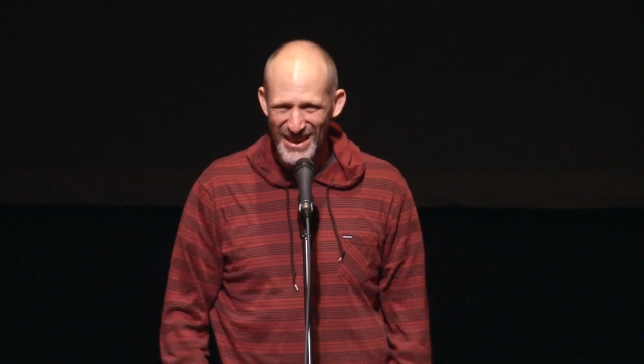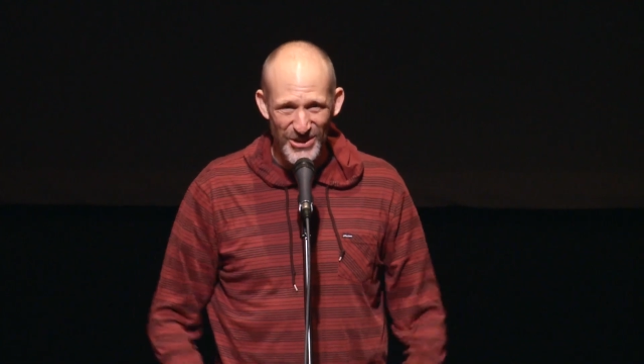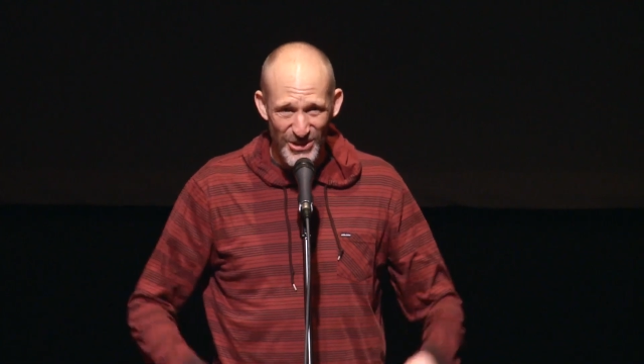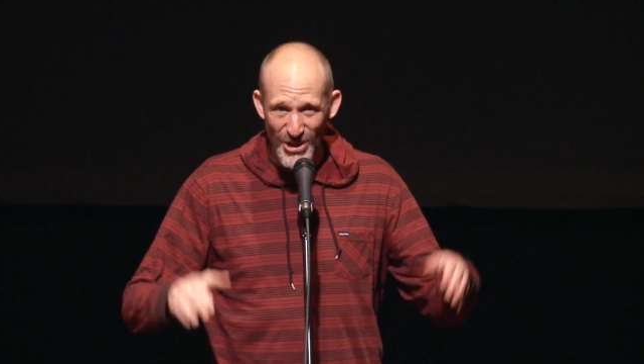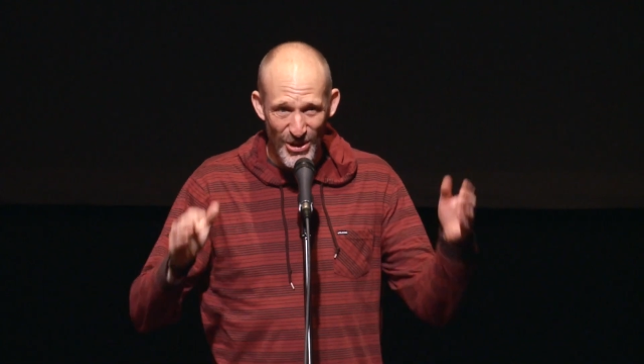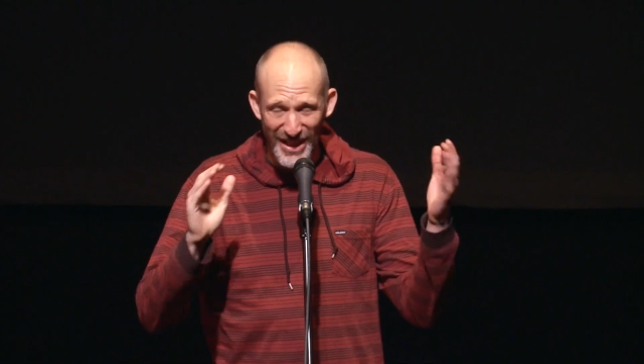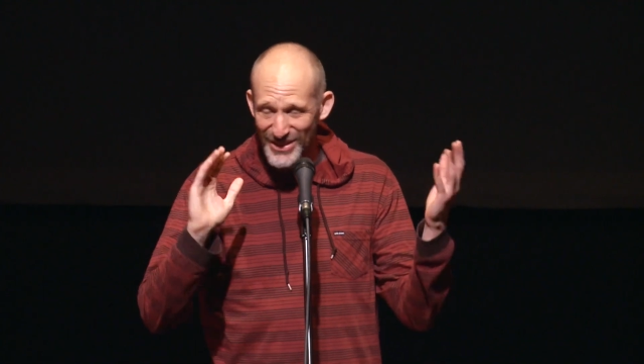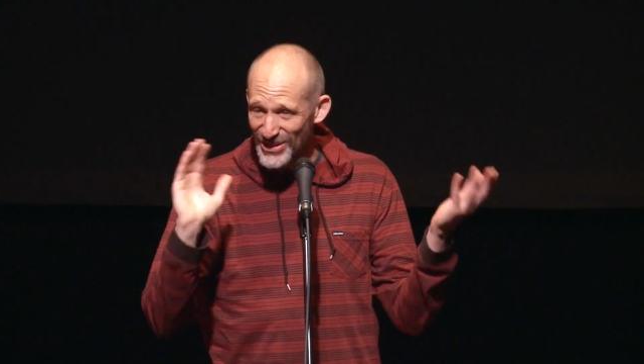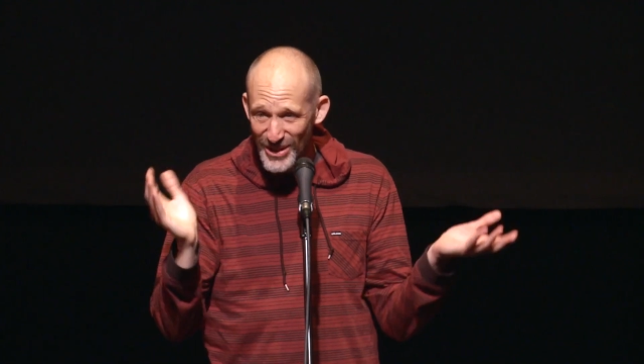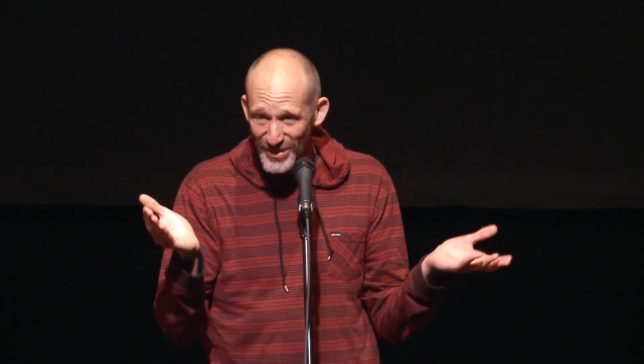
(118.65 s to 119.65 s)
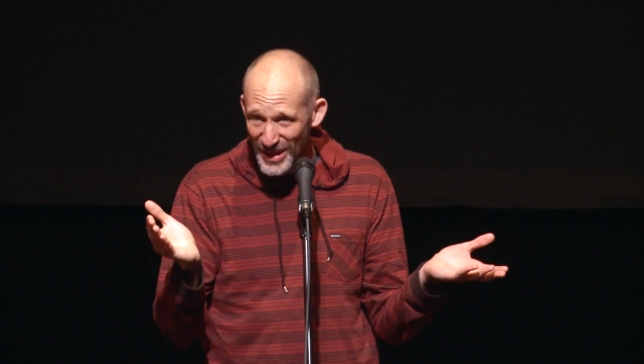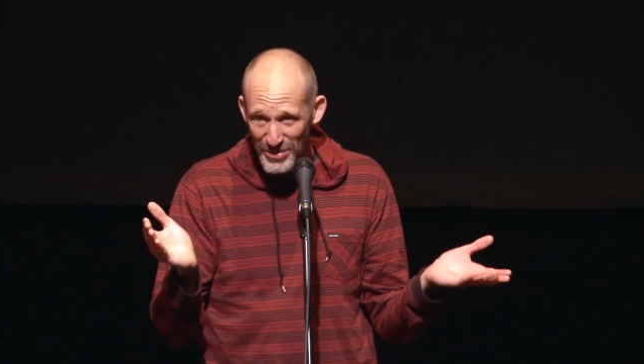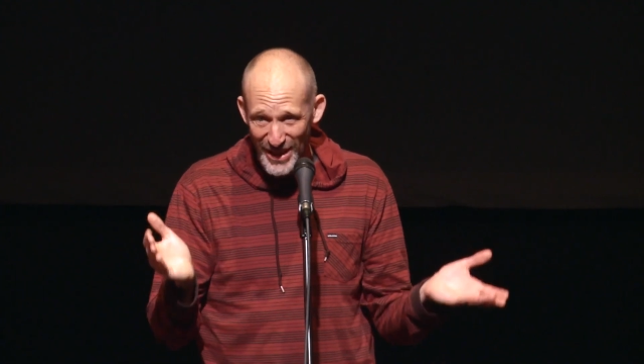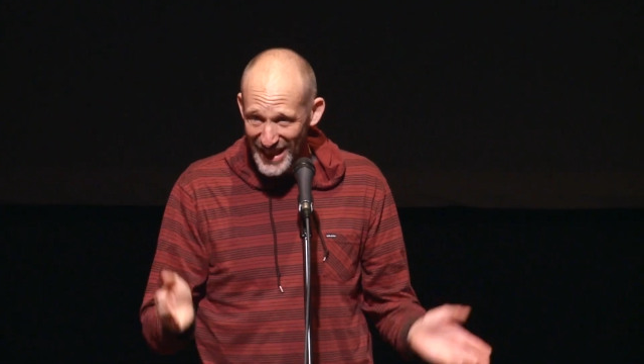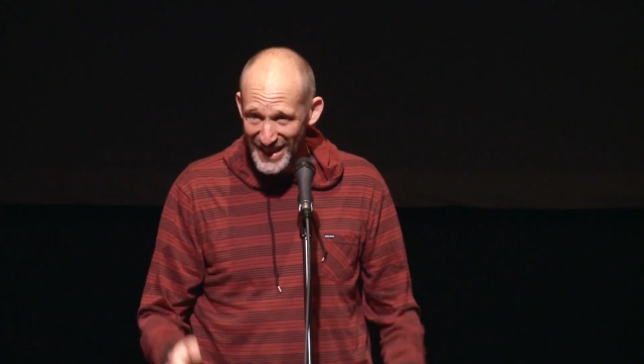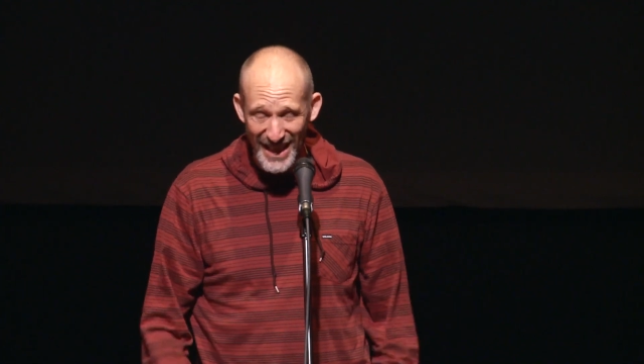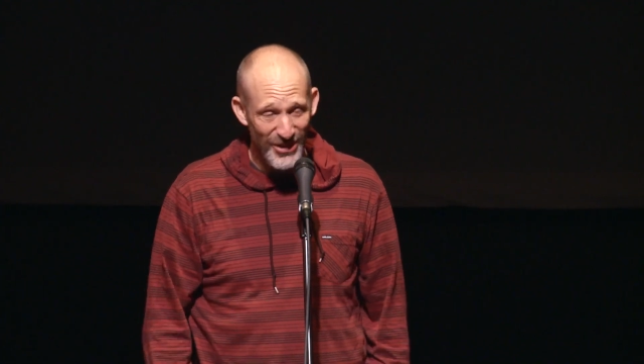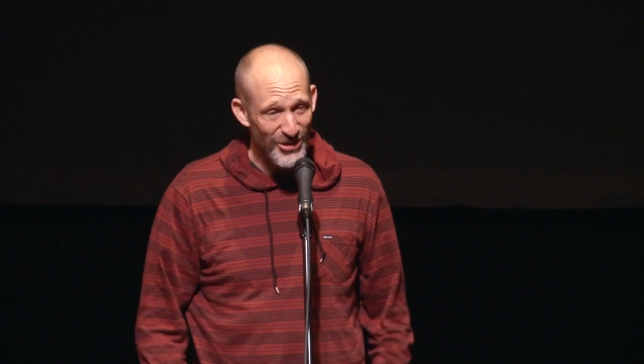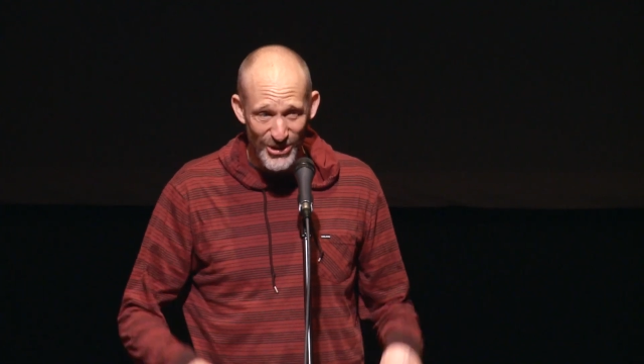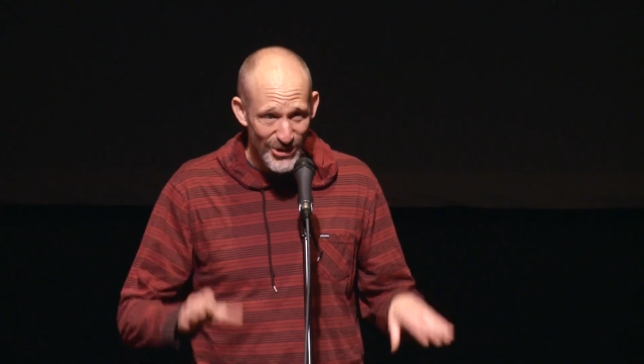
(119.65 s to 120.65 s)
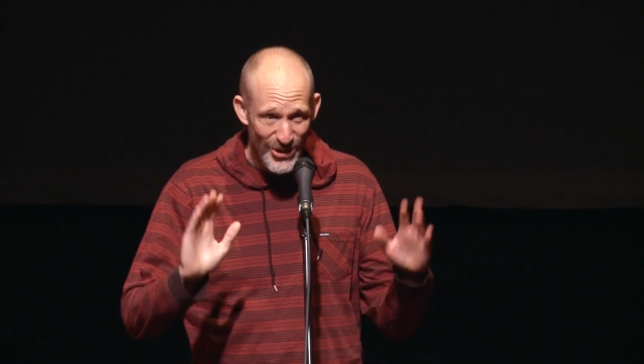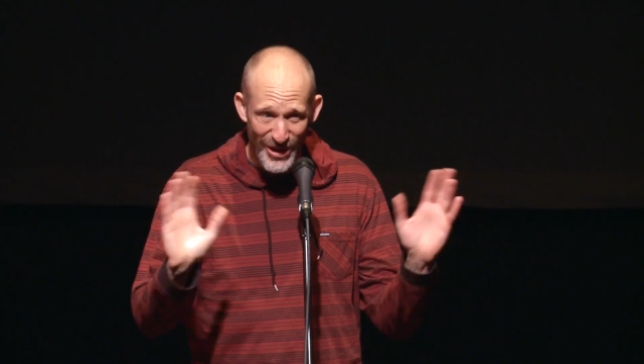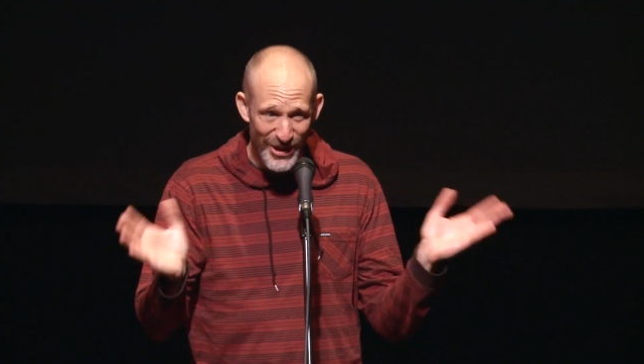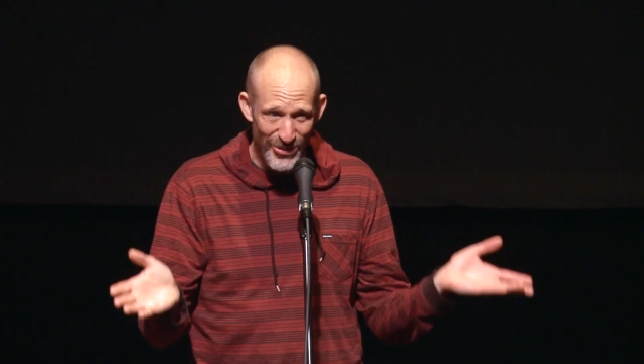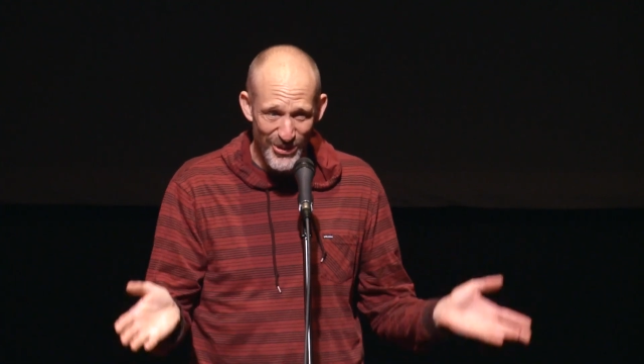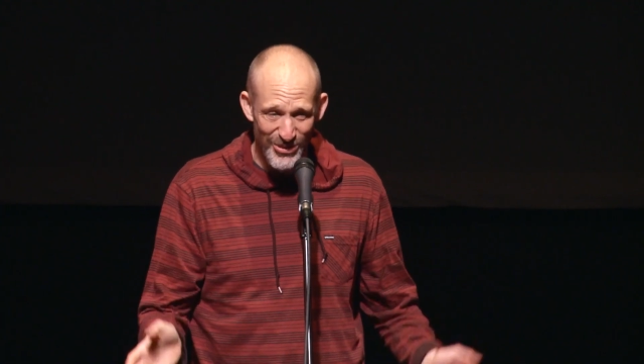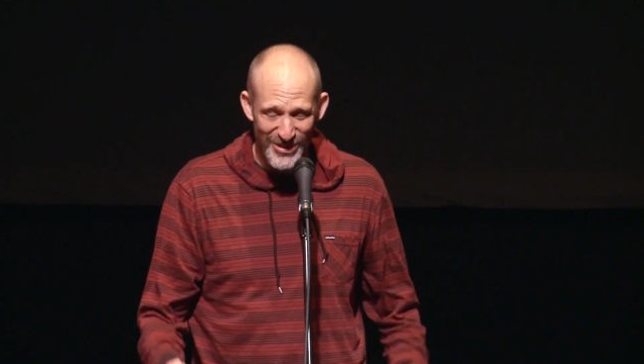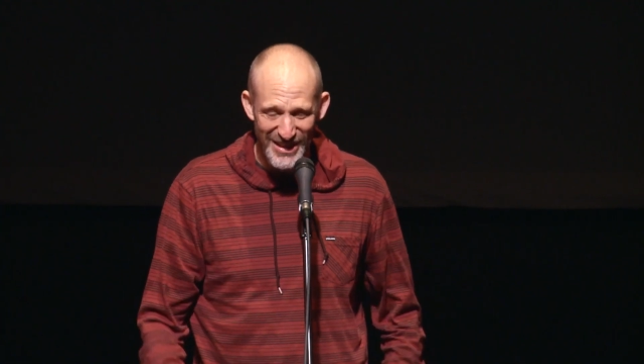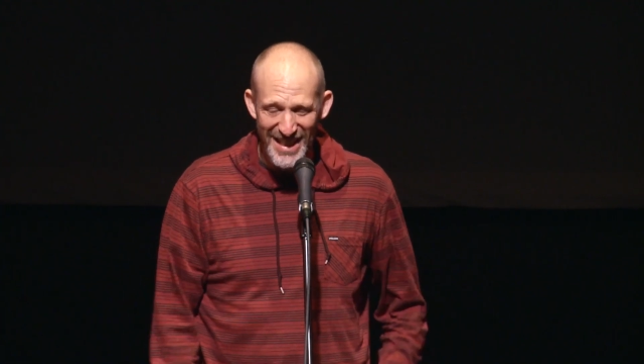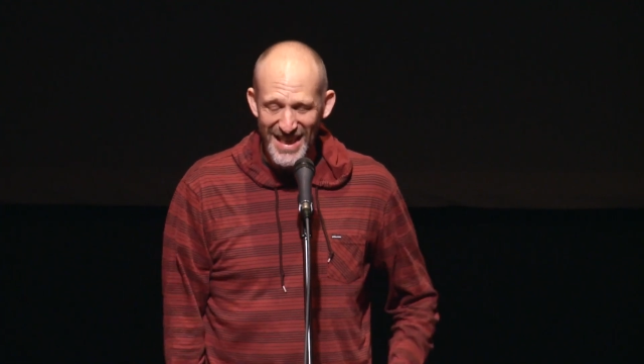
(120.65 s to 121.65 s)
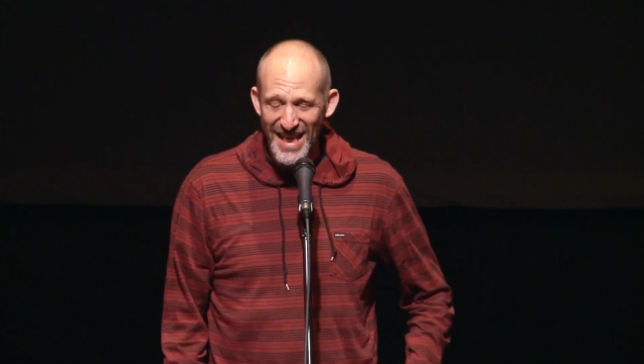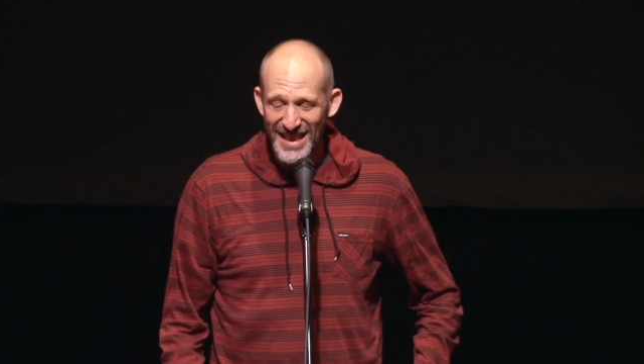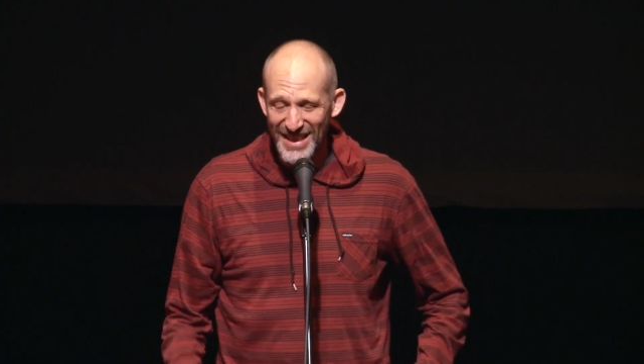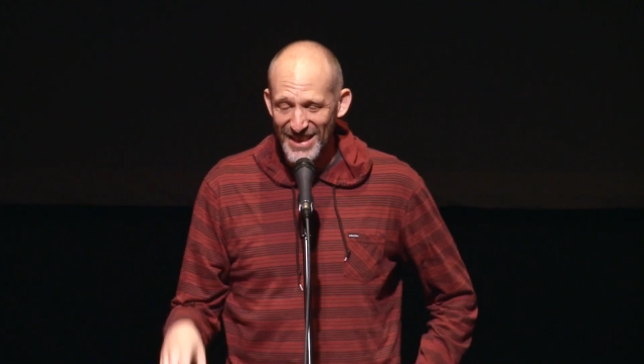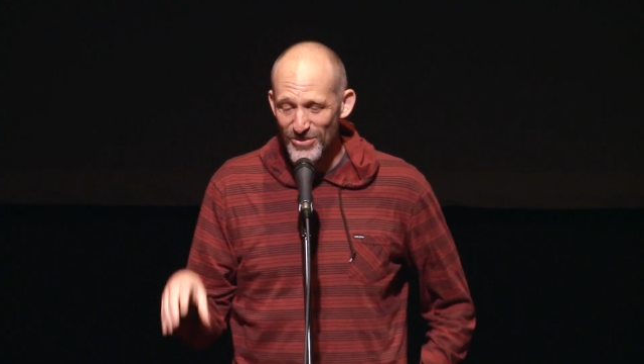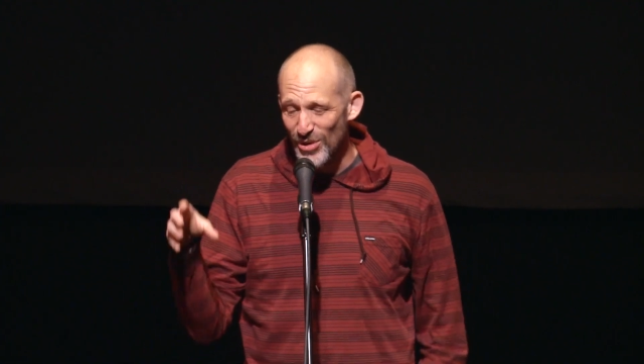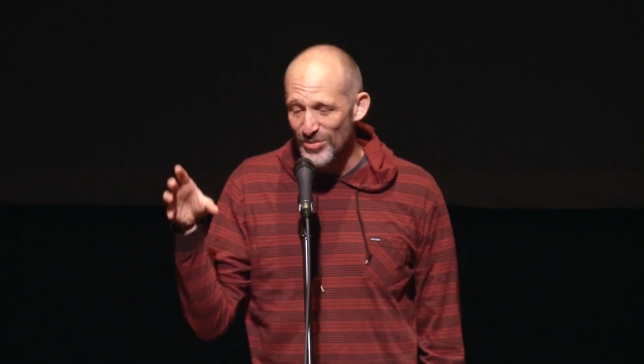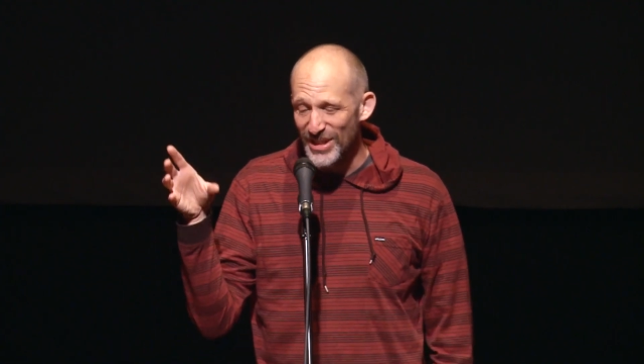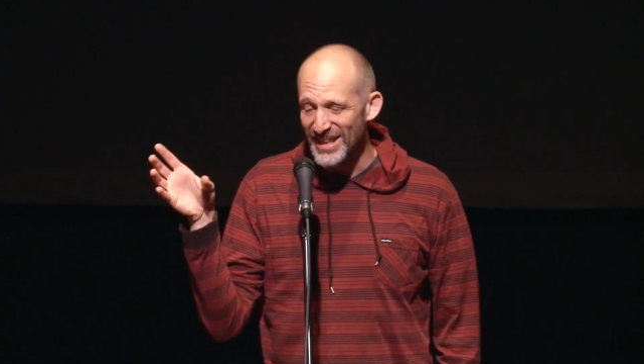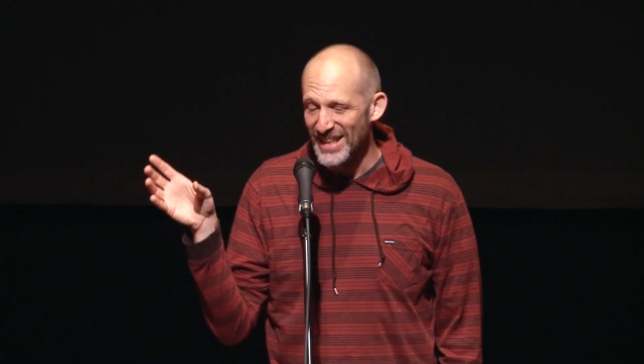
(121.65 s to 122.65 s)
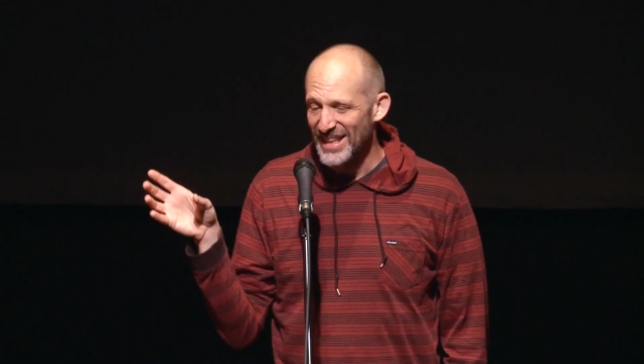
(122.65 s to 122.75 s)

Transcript: I was looking behind the counter. There's no other rooms, and the woman